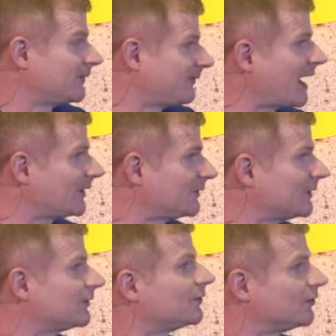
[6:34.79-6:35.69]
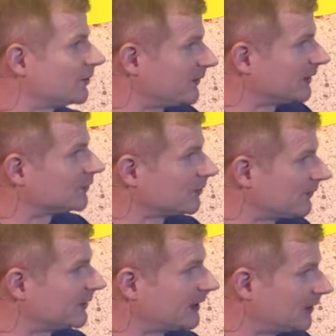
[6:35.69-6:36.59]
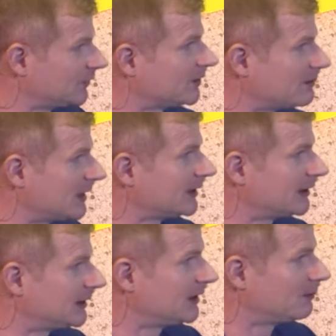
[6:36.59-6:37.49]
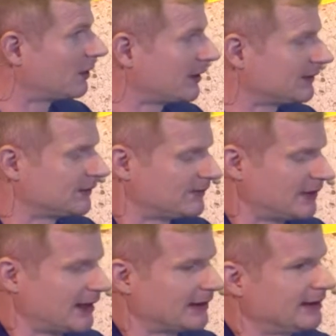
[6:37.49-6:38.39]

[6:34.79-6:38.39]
the fastest to sort of get certification in many key parts of that.